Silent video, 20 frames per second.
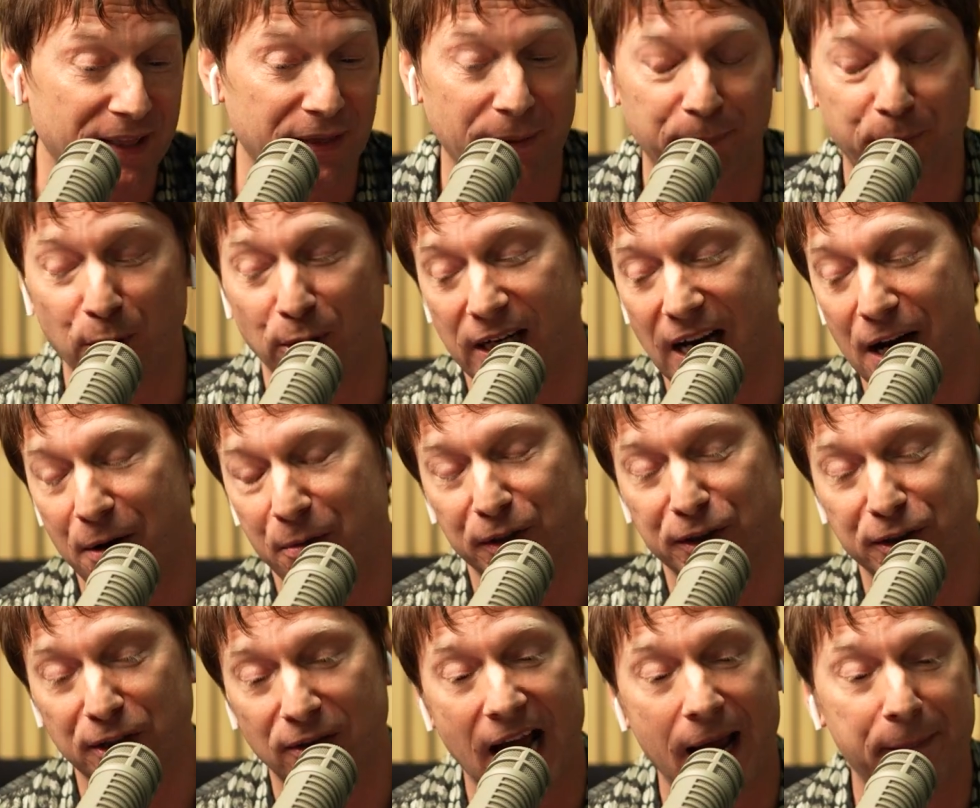in the book, I
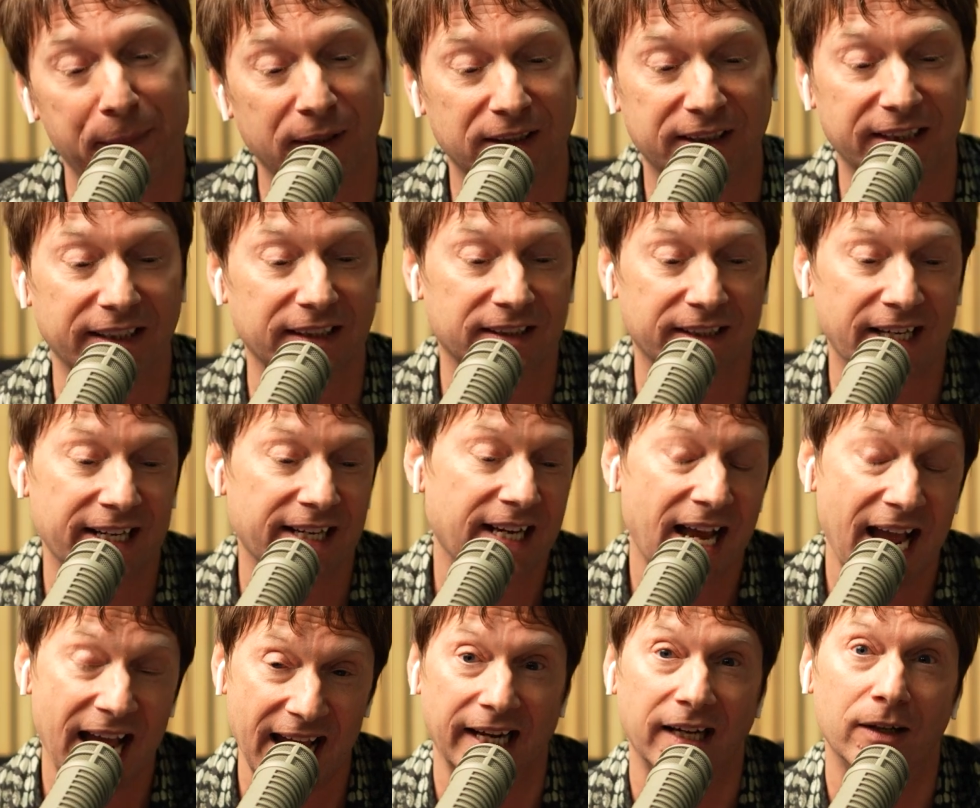was so happy to see it's like,
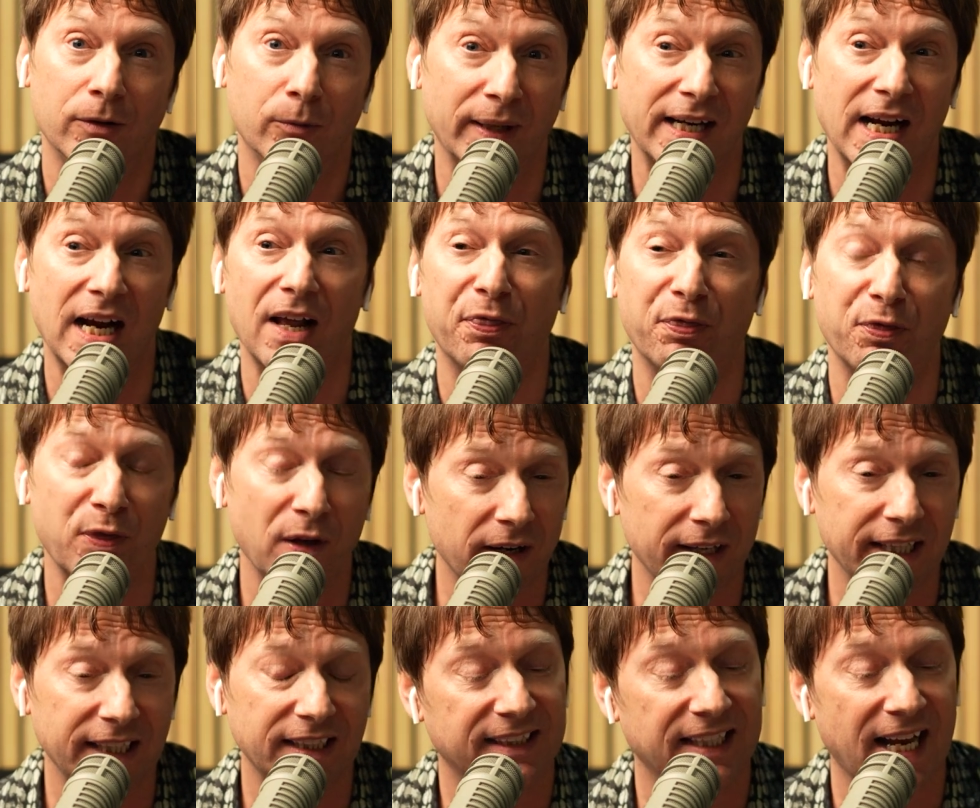hey, we got
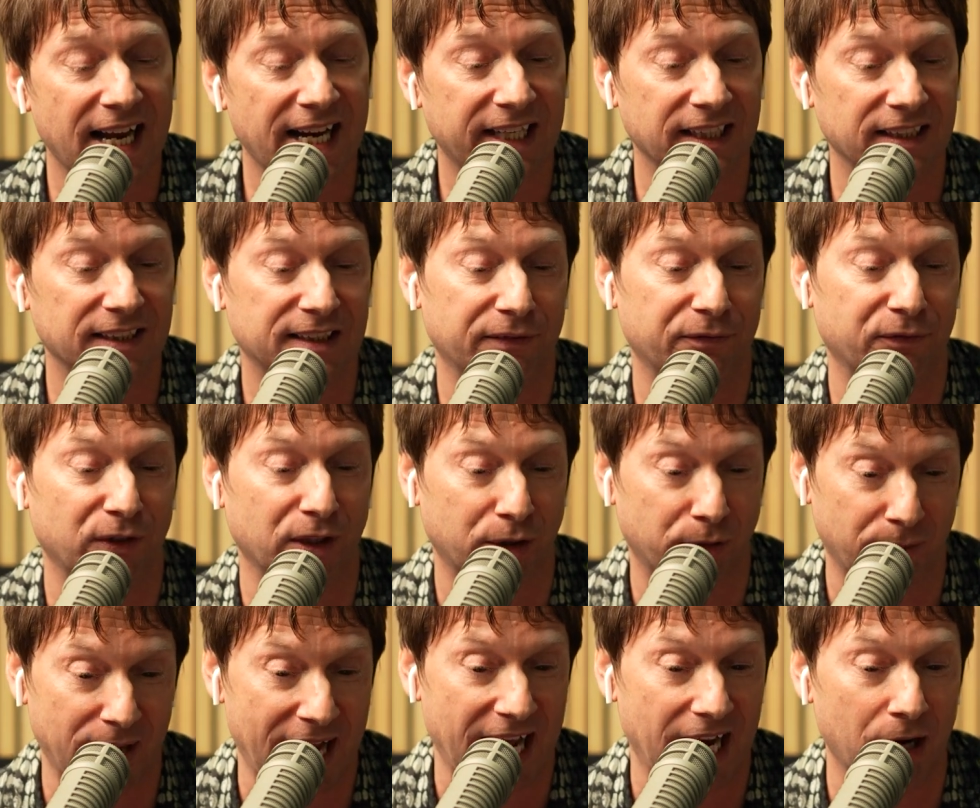30 seconds of
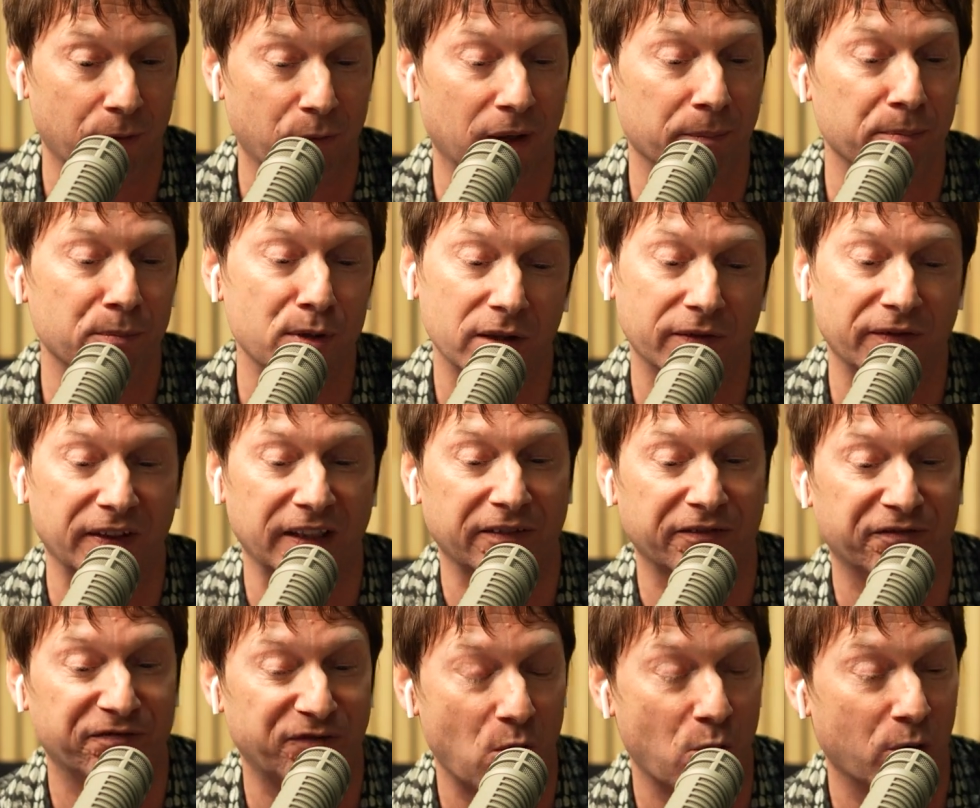regret and we're moving
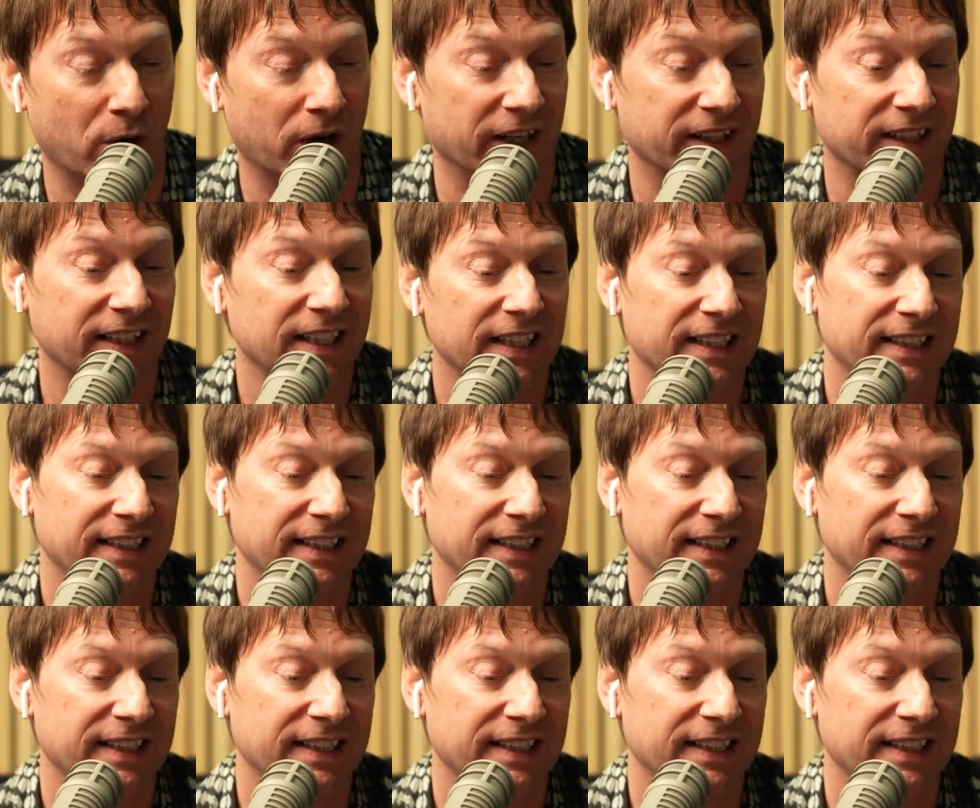forward.